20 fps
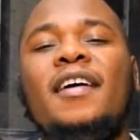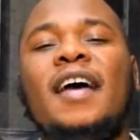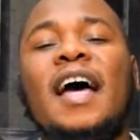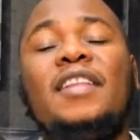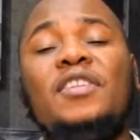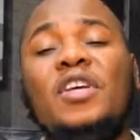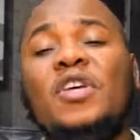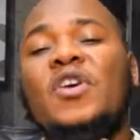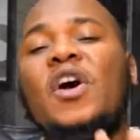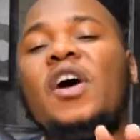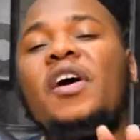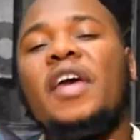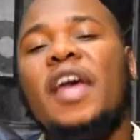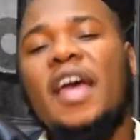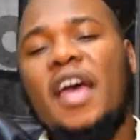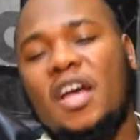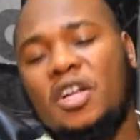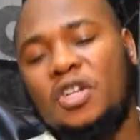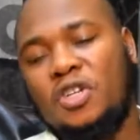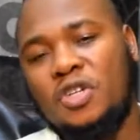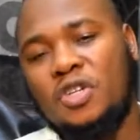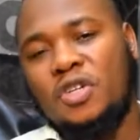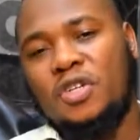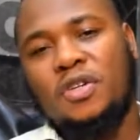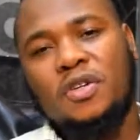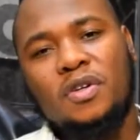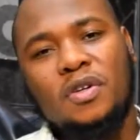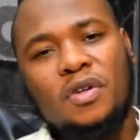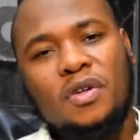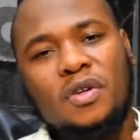at a young
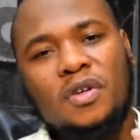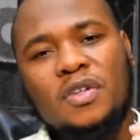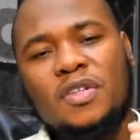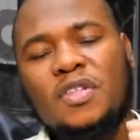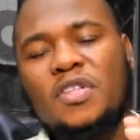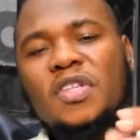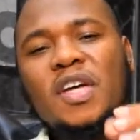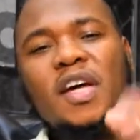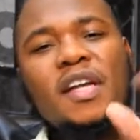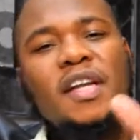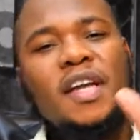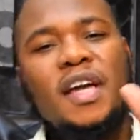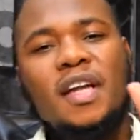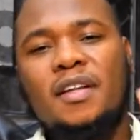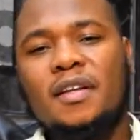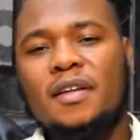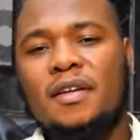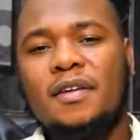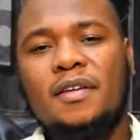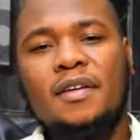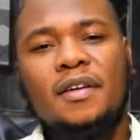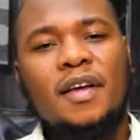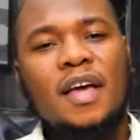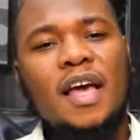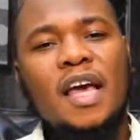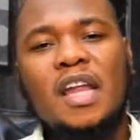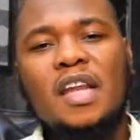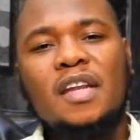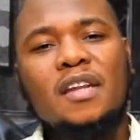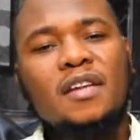age, studied
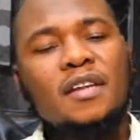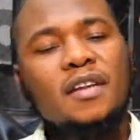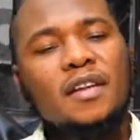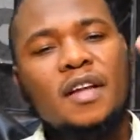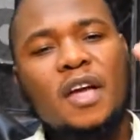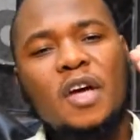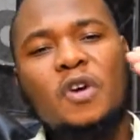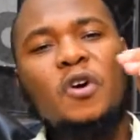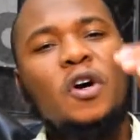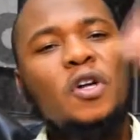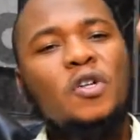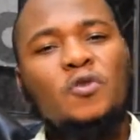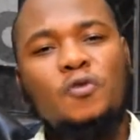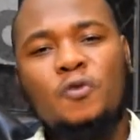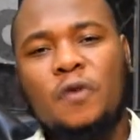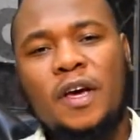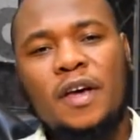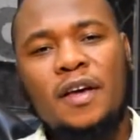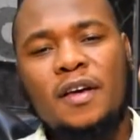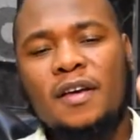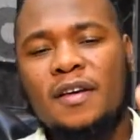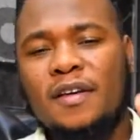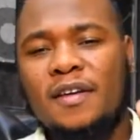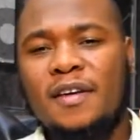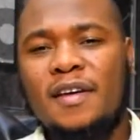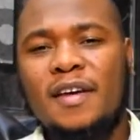in a country